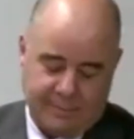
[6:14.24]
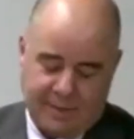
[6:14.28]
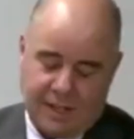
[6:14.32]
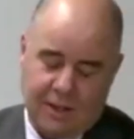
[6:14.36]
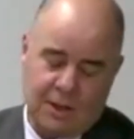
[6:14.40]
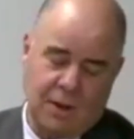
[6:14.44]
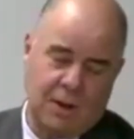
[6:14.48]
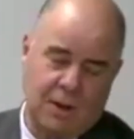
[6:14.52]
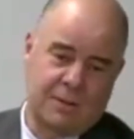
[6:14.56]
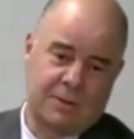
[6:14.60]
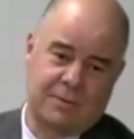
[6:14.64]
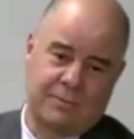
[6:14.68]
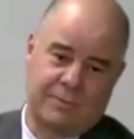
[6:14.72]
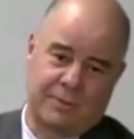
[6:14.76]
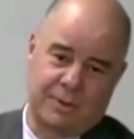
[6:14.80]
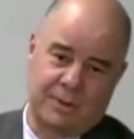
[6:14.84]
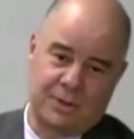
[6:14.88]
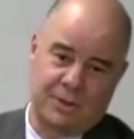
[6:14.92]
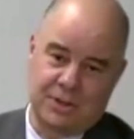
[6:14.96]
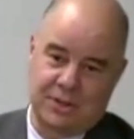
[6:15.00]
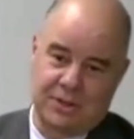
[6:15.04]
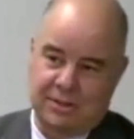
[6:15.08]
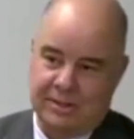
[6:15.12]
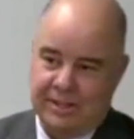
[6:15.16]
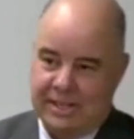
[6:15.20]

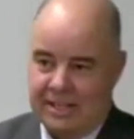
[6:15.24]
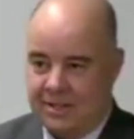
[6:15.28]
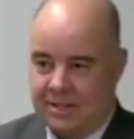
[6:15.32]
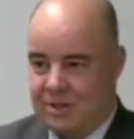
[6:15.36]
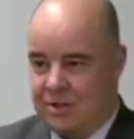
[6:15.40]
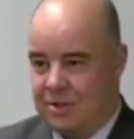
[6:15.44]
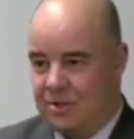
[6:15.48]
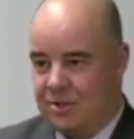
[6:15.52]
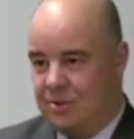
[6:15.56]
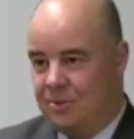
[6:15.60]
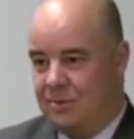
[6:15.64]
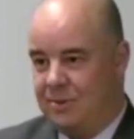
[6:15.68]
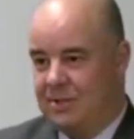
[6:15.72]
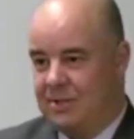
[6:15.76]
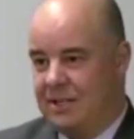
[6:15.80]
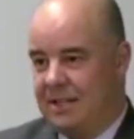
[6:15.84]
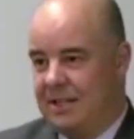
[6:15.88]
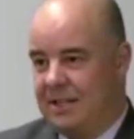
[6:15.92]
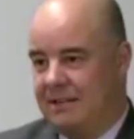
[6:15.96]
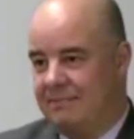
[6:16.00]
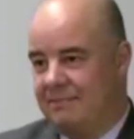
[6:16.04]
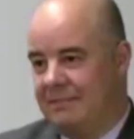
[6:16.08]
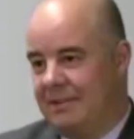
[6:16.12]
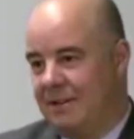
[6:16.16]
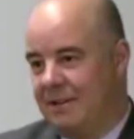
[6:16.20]
controversial issues.
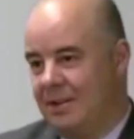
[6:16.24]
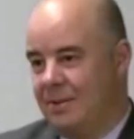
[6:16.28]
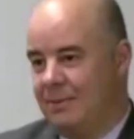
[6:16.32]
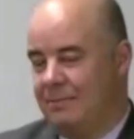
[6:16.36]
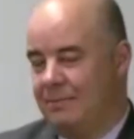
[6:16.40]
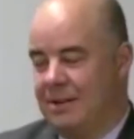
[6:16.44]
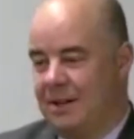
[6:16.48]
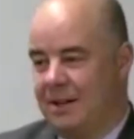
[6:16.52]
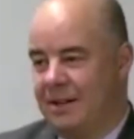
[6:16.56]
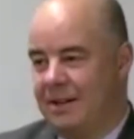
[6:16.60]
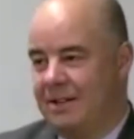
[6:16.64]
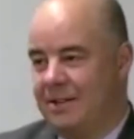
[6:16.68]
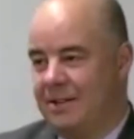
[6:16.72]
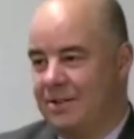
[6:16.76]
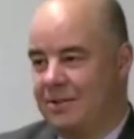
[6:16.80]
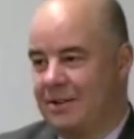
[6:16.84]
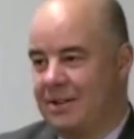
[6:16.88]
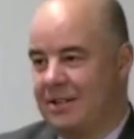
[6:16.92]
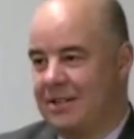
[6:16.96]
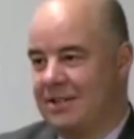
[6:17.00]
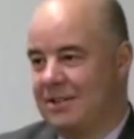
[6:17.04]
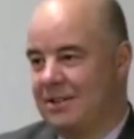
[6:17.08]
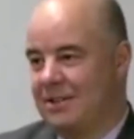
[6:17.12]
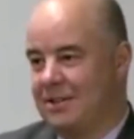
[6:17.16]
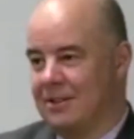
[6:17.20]
I'm not going to
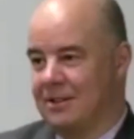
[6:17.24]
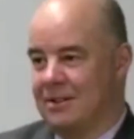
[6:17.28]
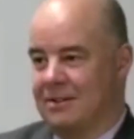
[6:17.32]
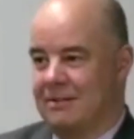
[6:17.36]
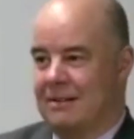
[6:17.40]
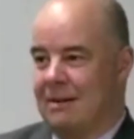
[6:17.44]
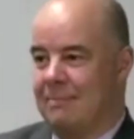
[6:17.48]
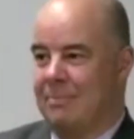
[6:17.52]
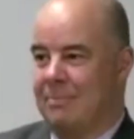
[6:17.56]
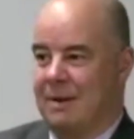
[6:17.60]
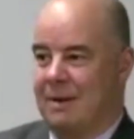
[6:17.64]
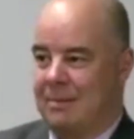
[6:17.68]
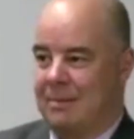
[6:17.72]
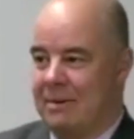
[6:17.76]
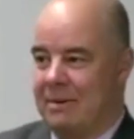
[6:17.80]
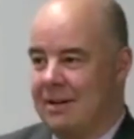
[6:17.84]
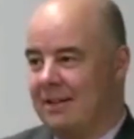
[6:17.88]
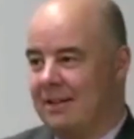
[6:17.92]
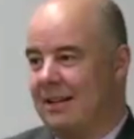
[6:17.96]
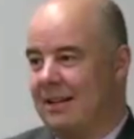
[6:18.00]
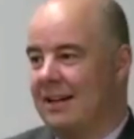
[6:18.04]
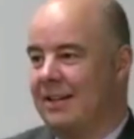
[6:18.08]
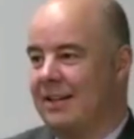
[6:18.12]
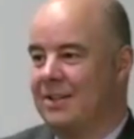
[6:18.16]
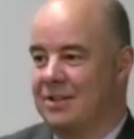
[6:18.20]
address our upcoming
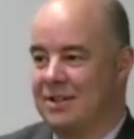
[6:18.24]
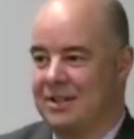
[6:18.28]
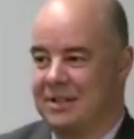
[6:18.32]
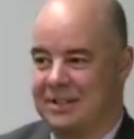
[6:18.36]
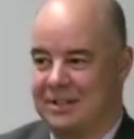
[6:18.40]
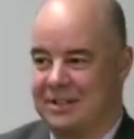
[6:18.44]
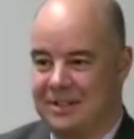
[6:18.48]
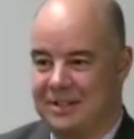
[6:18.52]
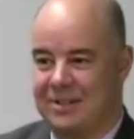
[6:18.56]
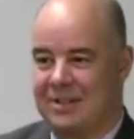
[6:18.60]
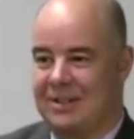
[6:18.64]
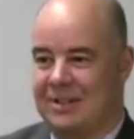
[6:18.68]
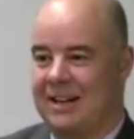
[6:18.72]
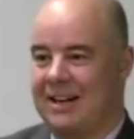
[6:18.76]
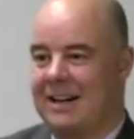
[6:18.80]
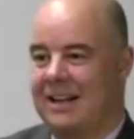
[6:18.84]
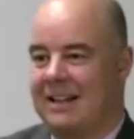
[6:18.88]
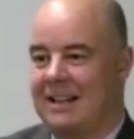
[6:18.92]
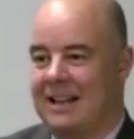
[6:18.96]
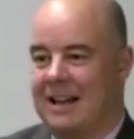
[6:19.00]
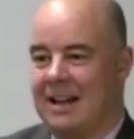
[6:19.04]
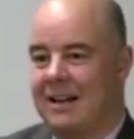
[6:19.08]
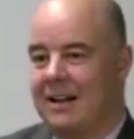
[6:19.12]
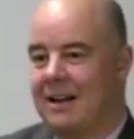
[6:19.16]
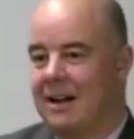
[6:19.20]
election or any of
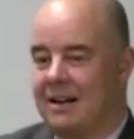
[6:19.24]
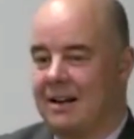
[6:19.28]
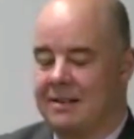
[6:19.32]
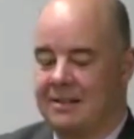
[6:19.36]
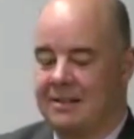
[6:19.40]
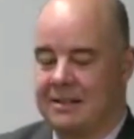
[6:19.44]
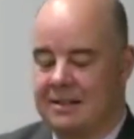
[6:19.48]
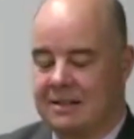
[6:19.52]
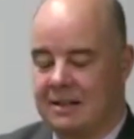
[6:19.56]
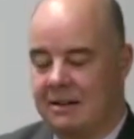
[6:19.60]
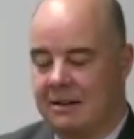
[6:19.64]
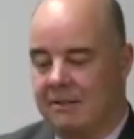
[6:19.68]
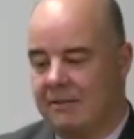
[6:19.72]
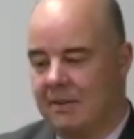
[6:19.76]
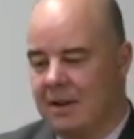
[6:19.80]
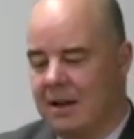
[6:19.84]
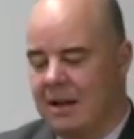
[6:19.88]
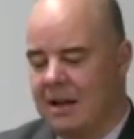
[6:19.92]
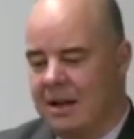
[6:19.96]
that kind of stuff.